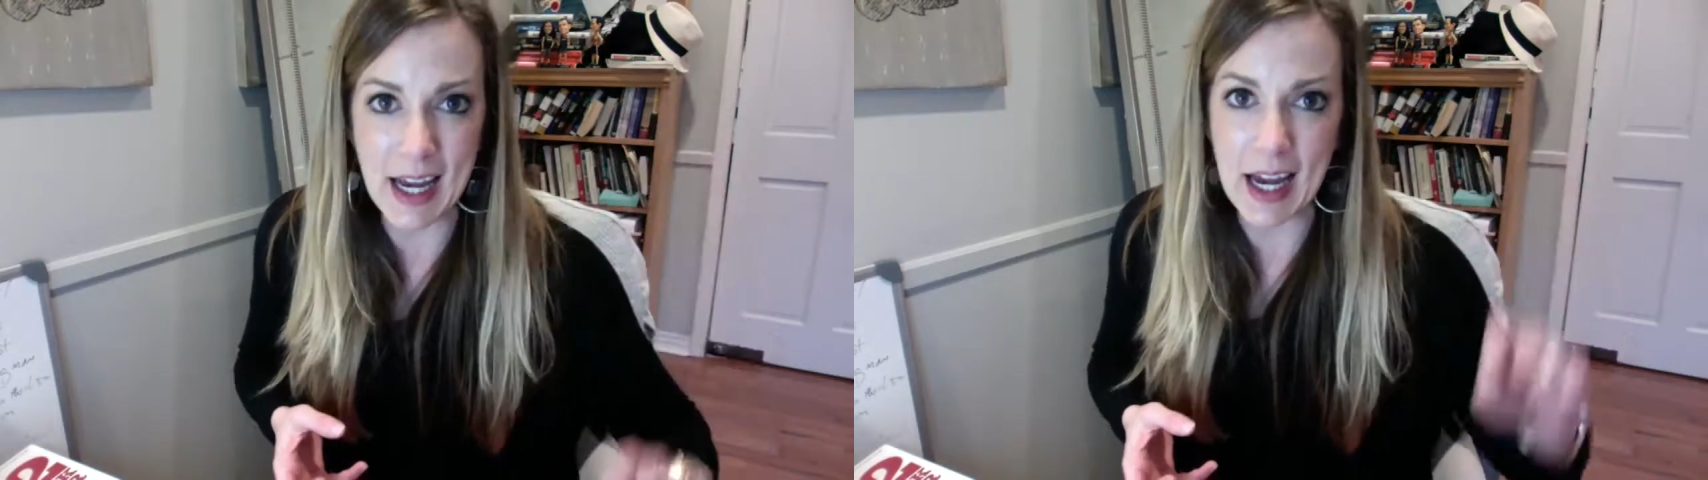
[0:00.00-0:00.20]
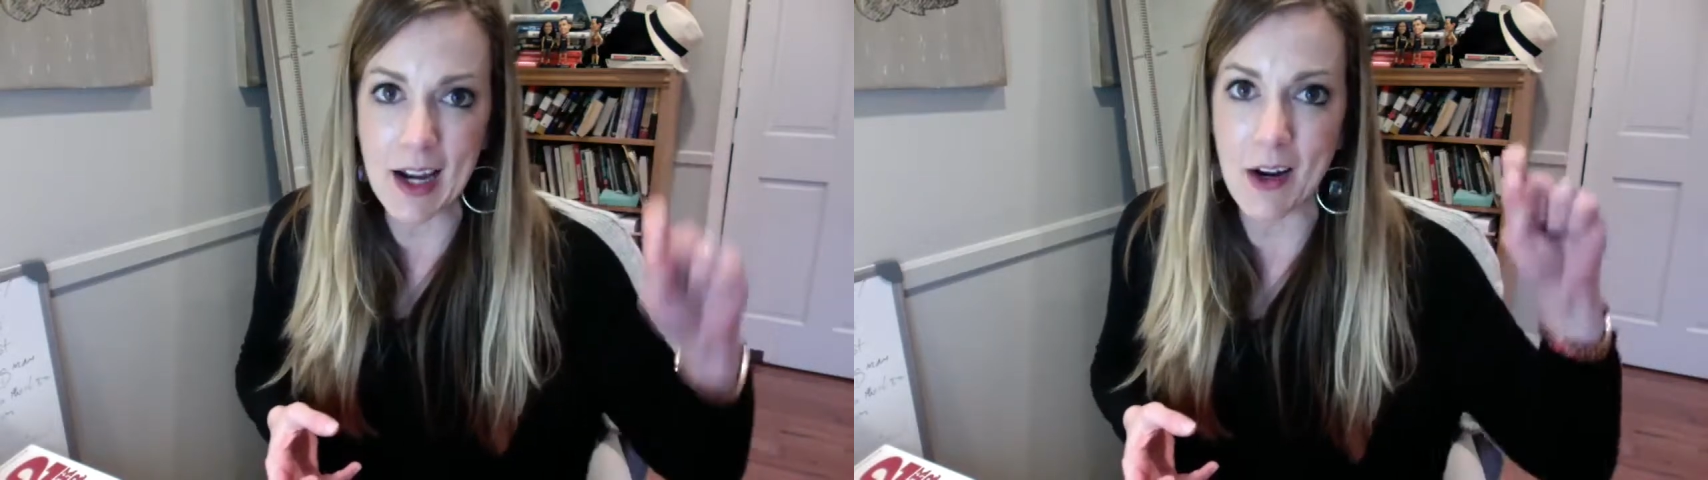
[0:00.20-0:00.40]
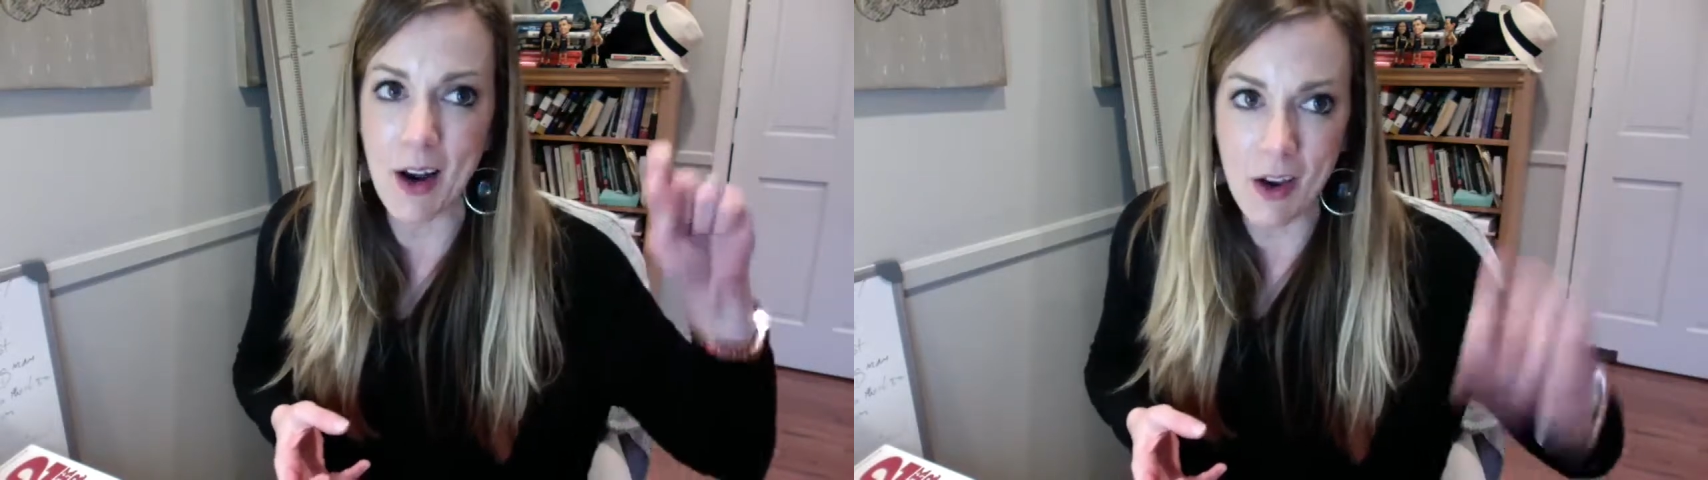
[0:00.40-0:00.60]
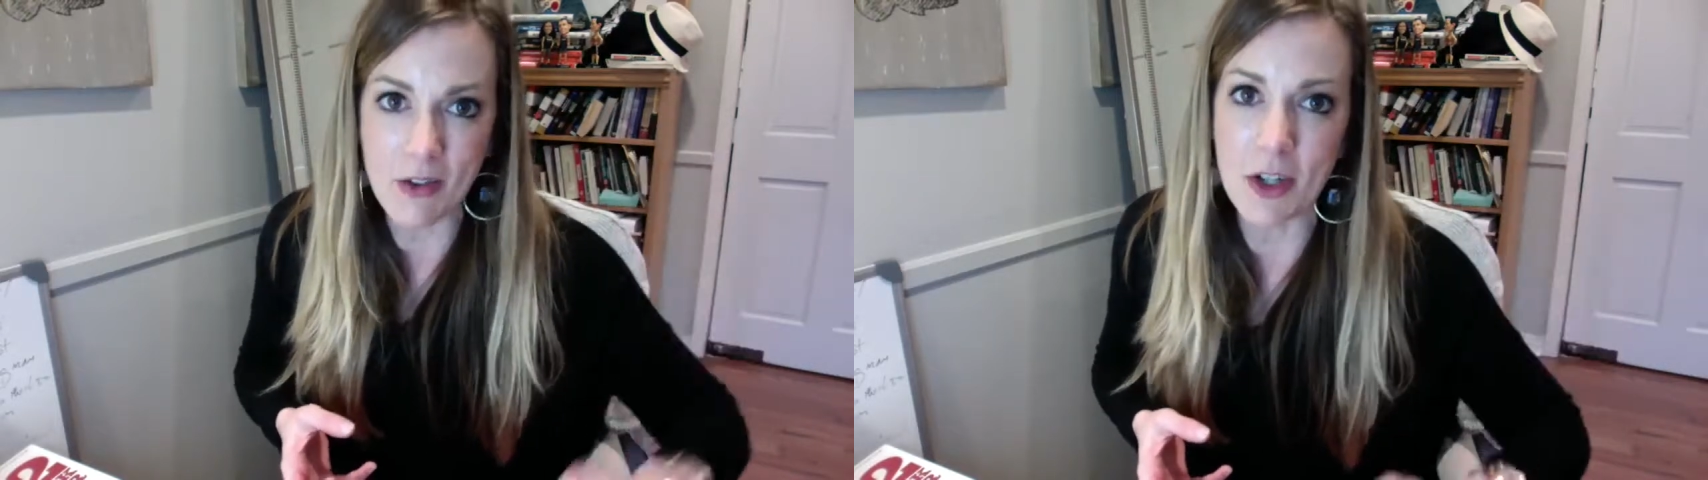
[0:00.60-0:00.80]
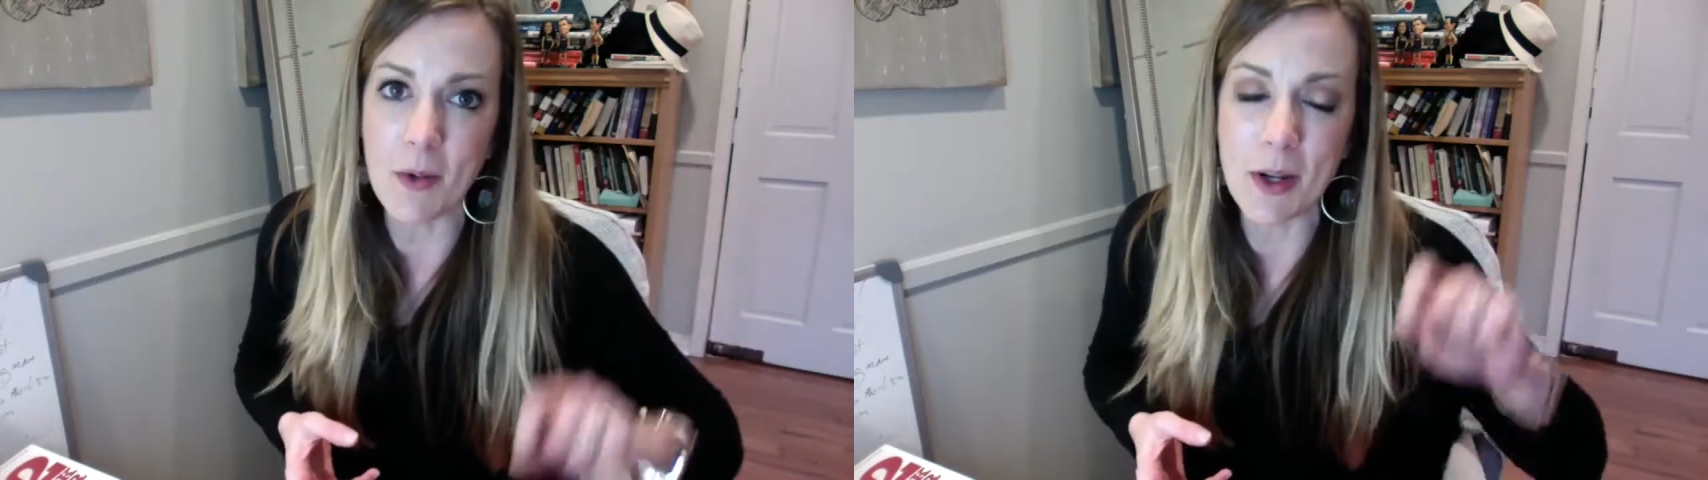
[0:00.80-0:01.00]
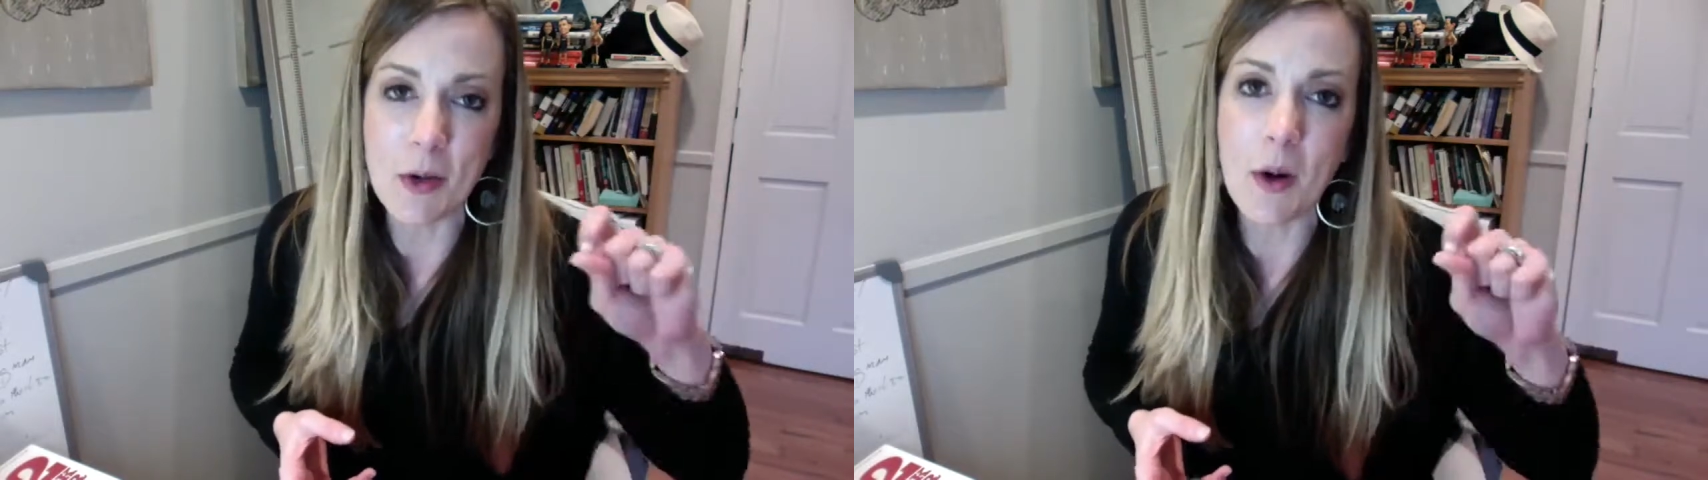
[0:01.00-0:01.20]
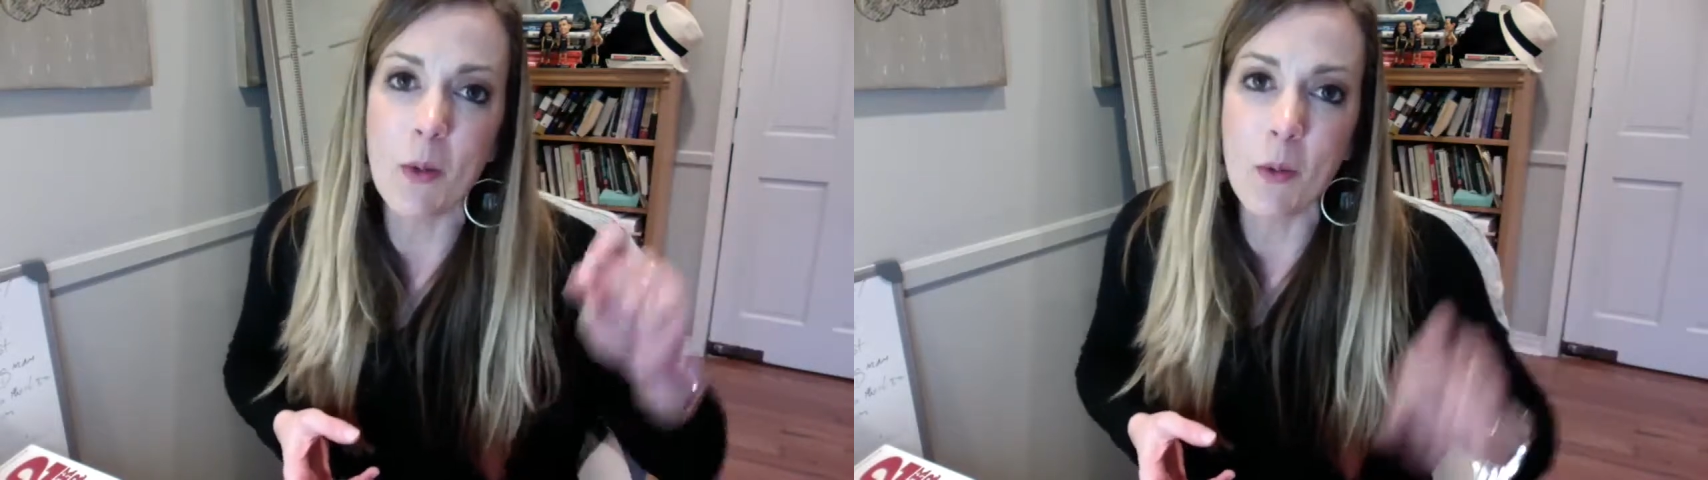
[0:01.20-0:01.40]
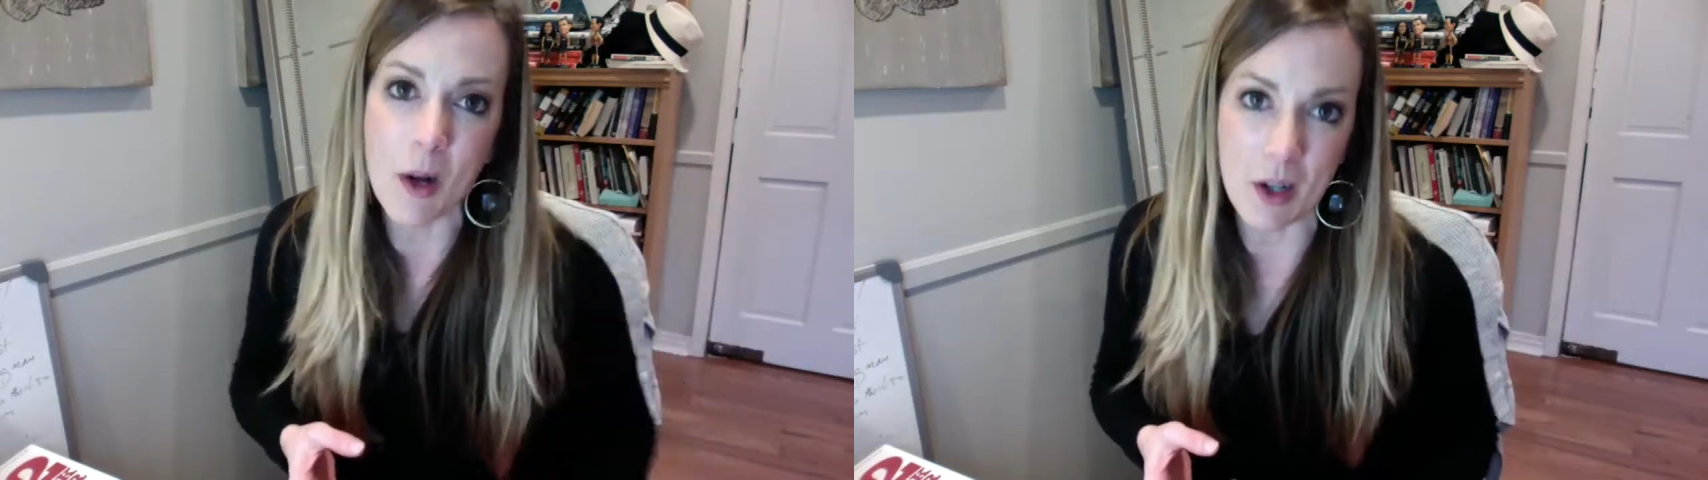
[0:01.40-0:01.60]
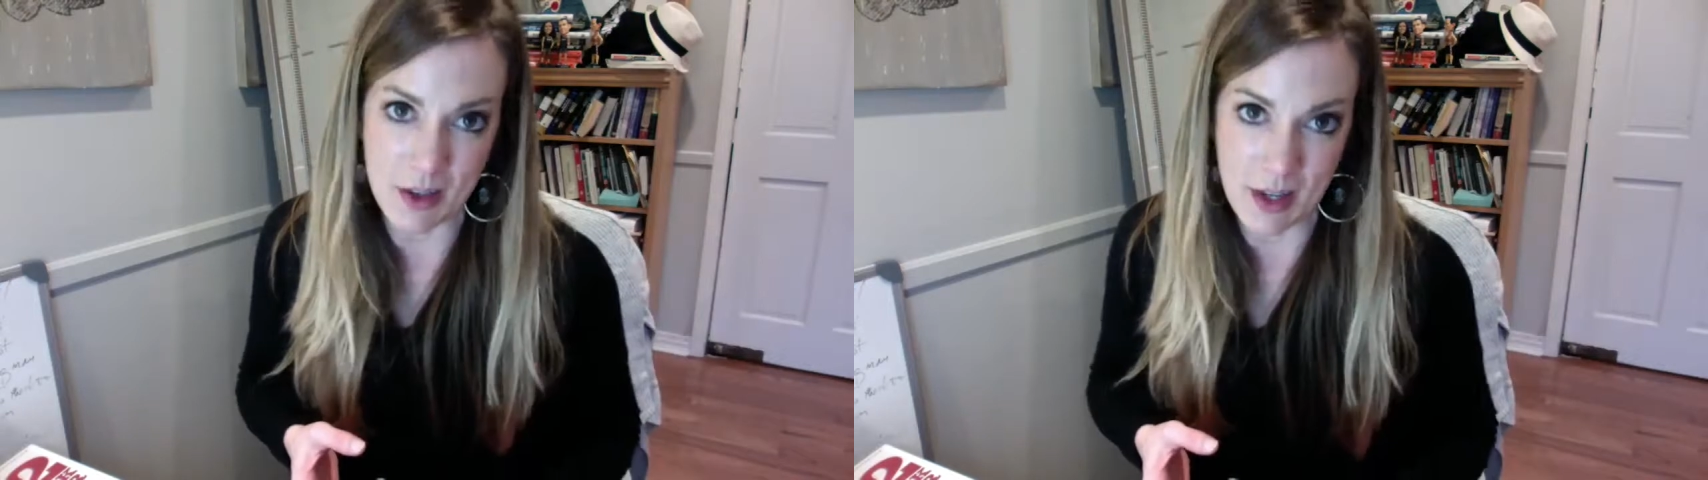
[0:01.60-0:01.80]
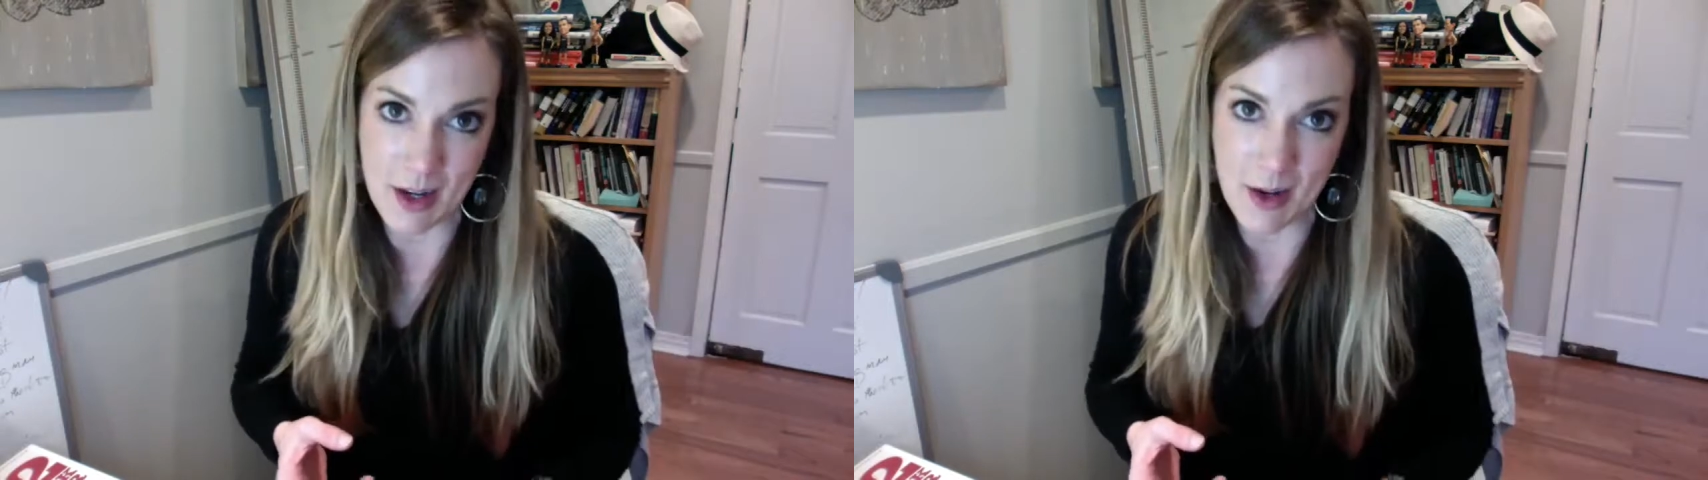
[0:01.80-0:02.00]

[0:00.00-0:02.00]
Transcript: care of you, and you are worth it.